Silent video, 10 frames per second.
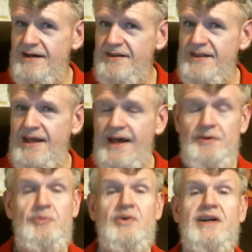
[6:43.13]
that
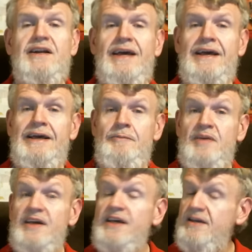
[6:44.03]

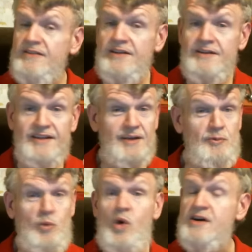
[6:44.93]
redeem even the
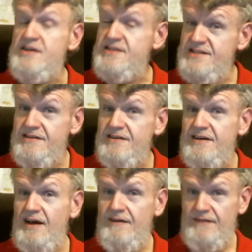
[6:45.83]
worst
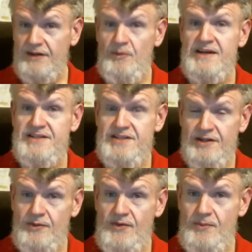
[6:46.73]
of the rest of
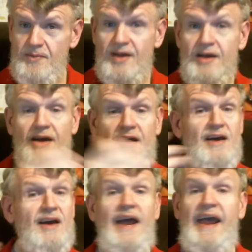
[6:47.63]
the group.
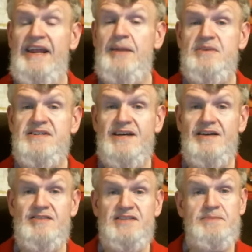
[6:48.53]
eighty
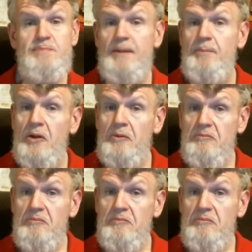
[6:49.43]
percent are just people.